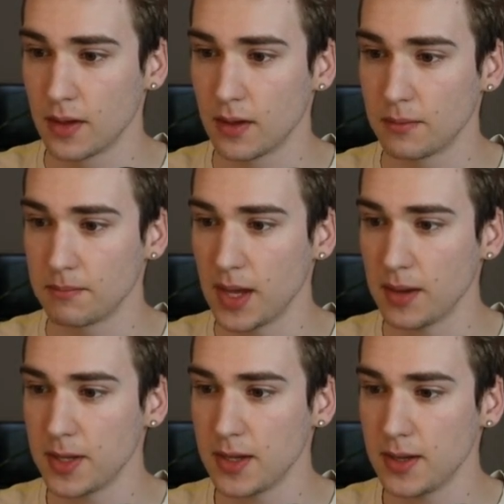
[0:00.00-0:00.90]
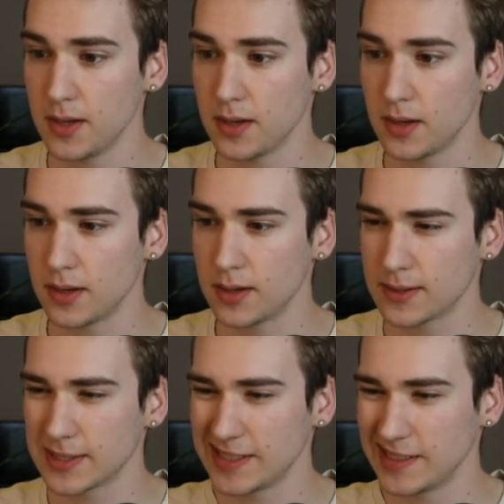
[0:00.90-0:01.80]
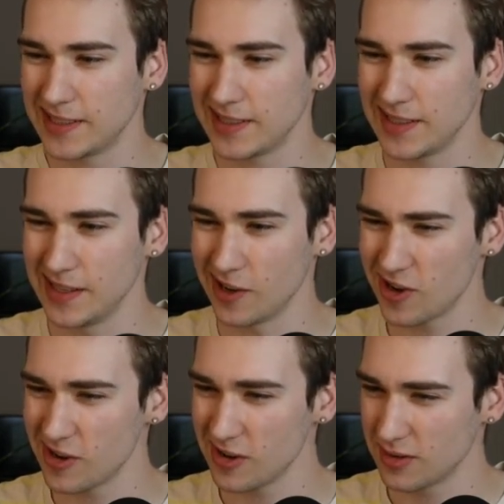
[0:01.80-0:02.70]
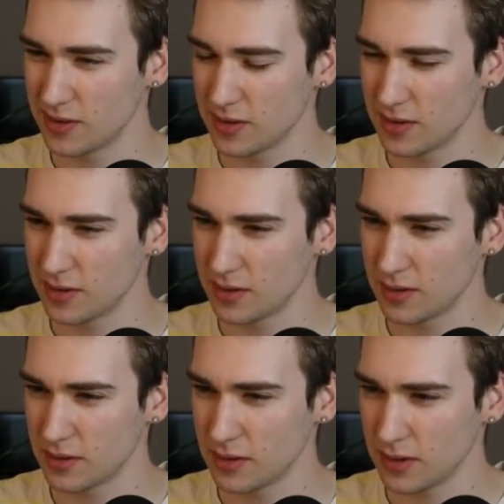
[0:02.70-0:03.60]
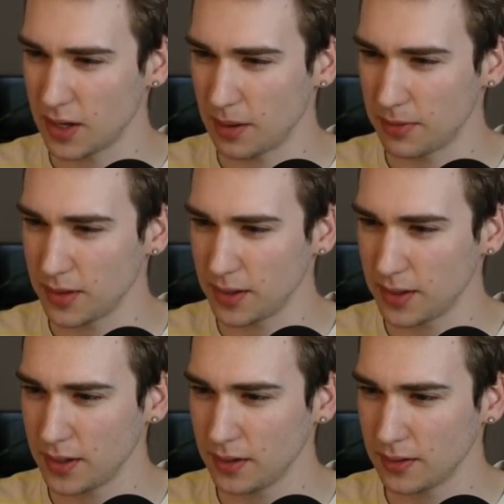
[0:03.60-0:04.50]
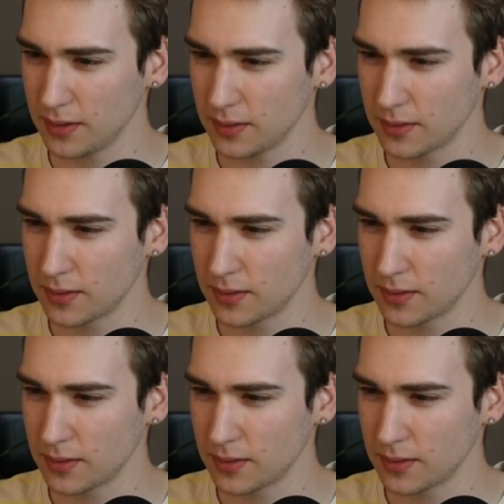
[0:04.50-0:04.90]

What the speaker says: Maybe here? I'm thinking...